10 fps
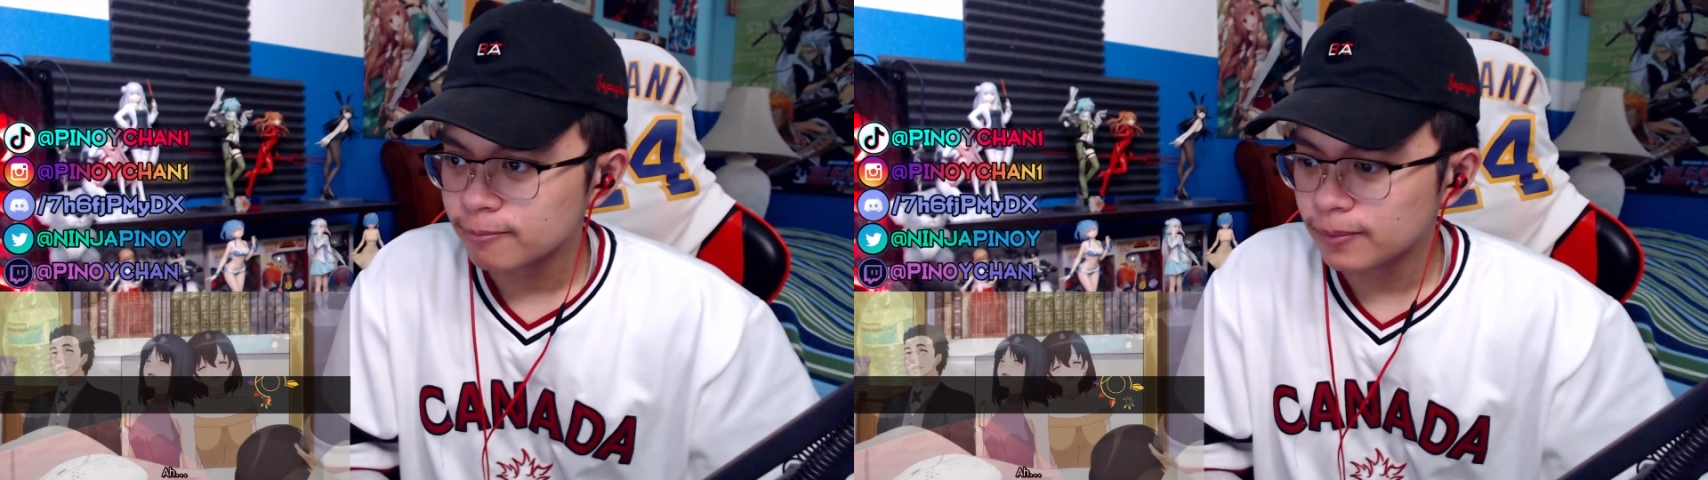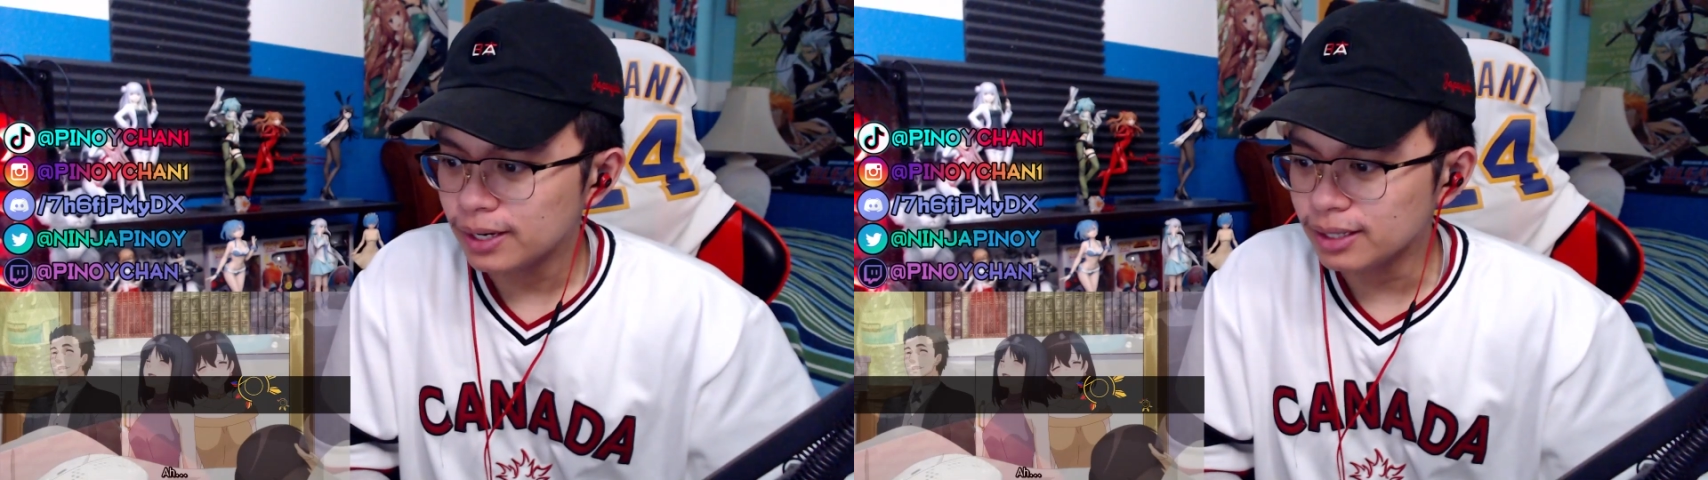
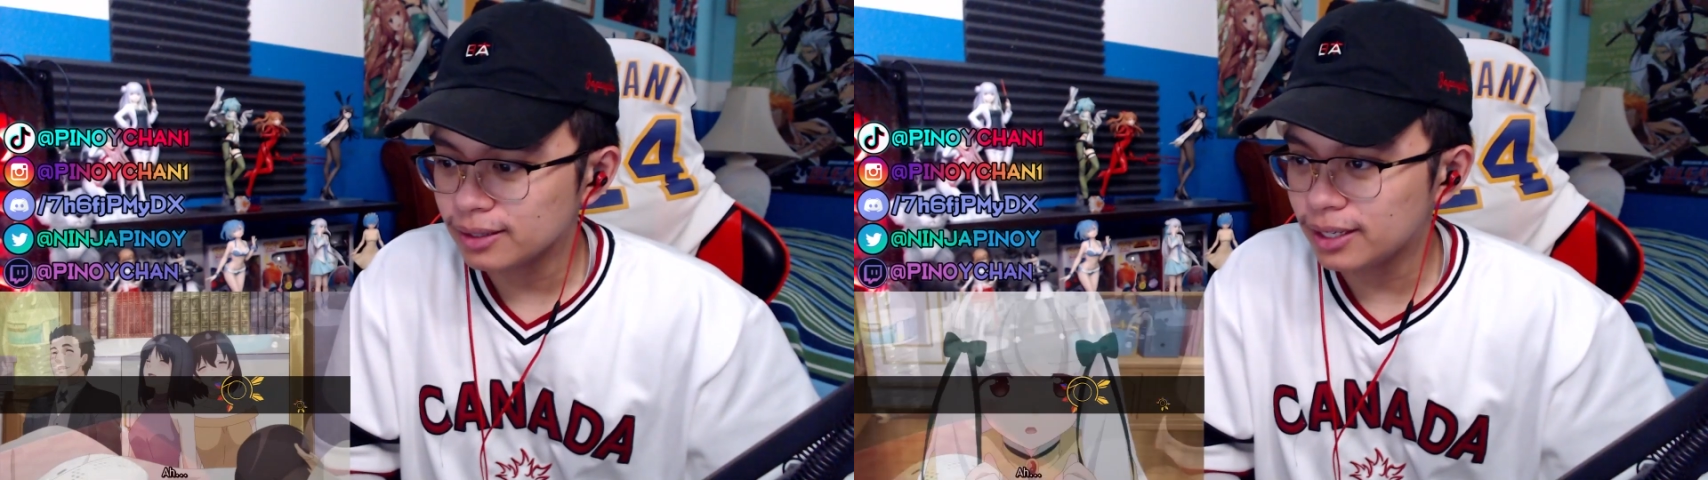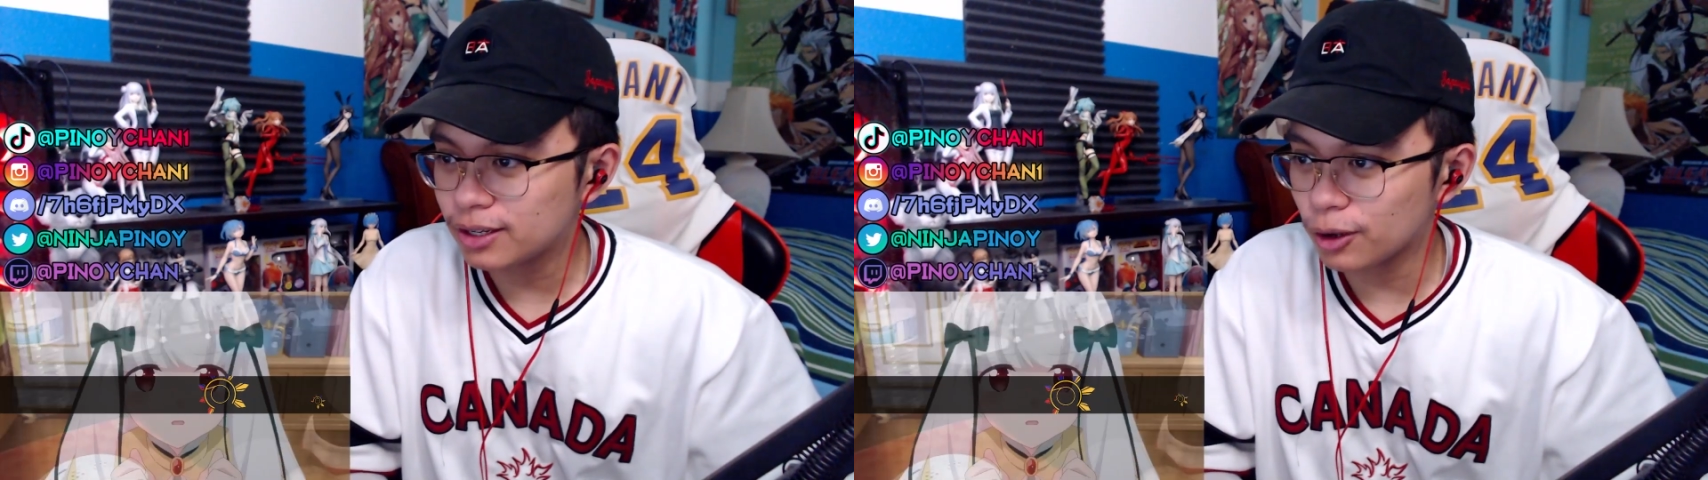What?
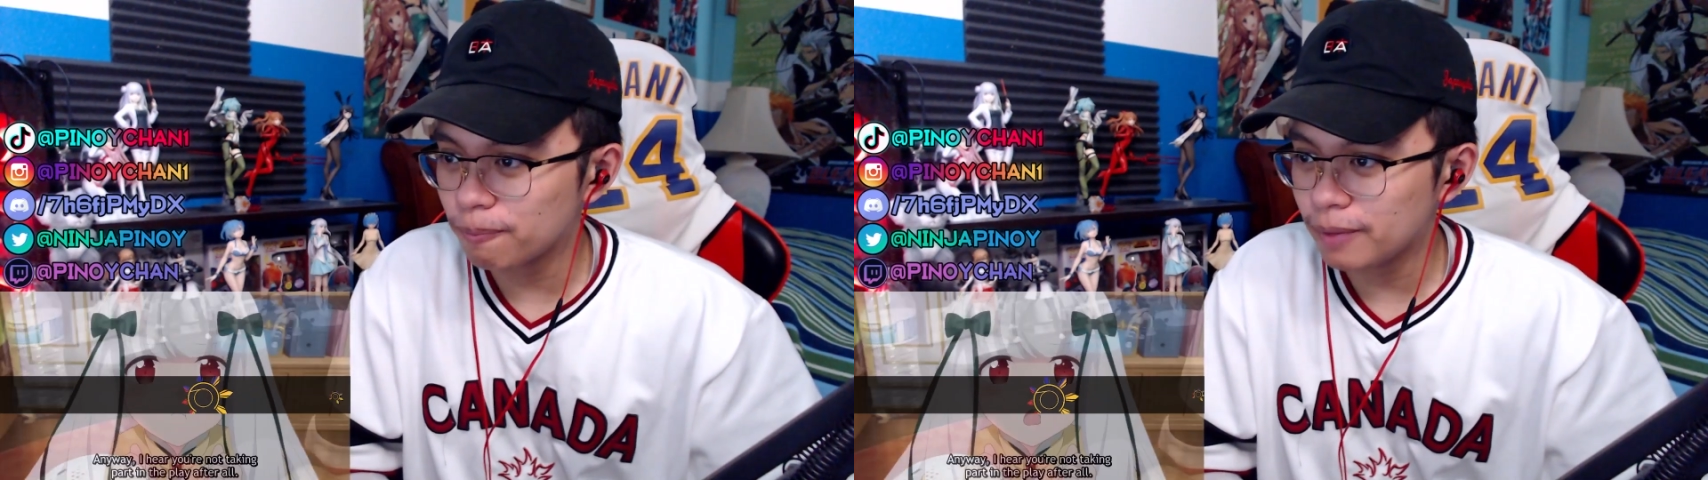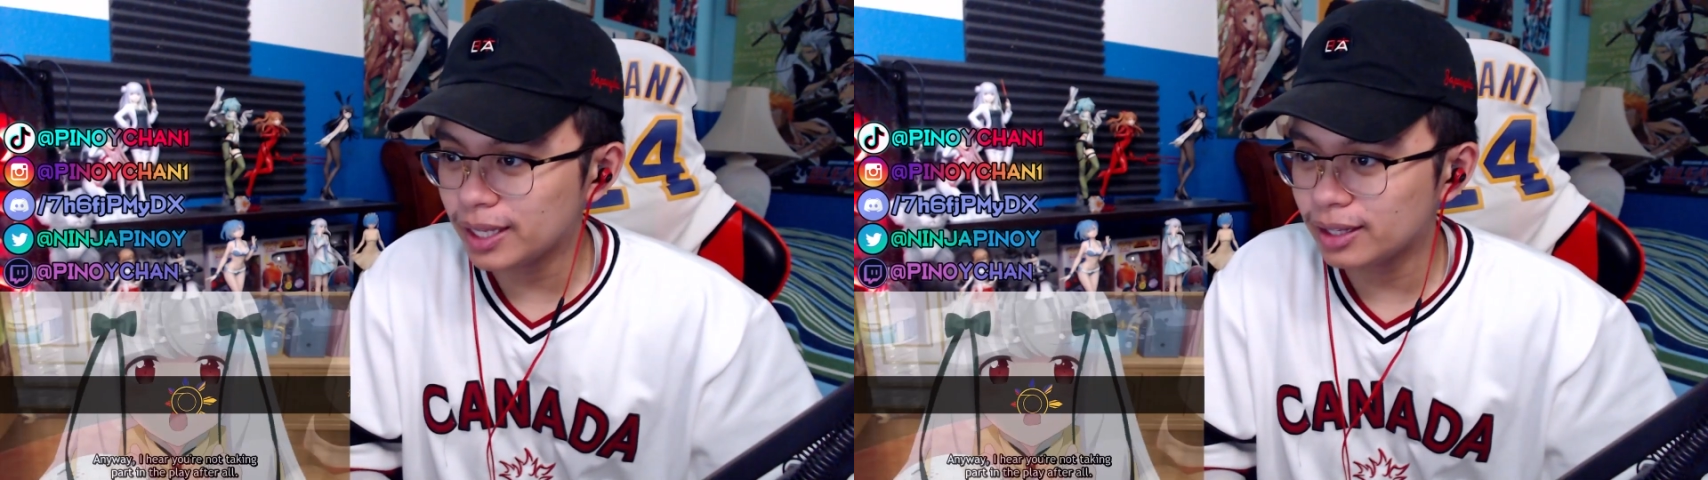Nico
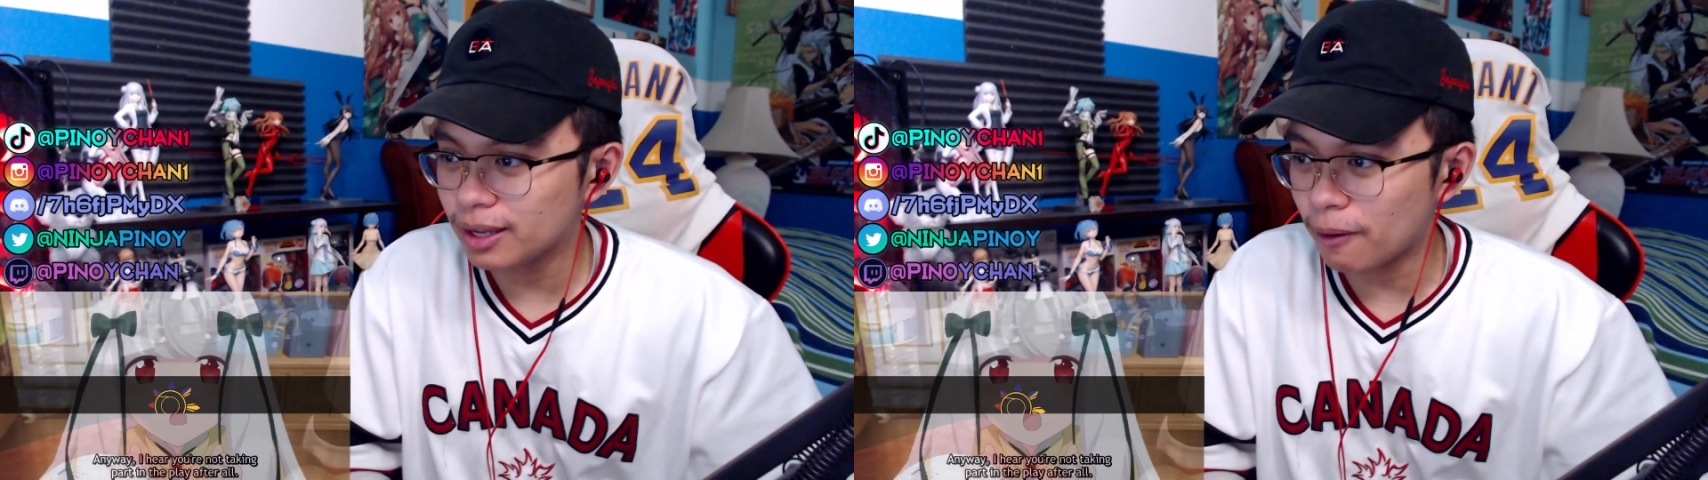made them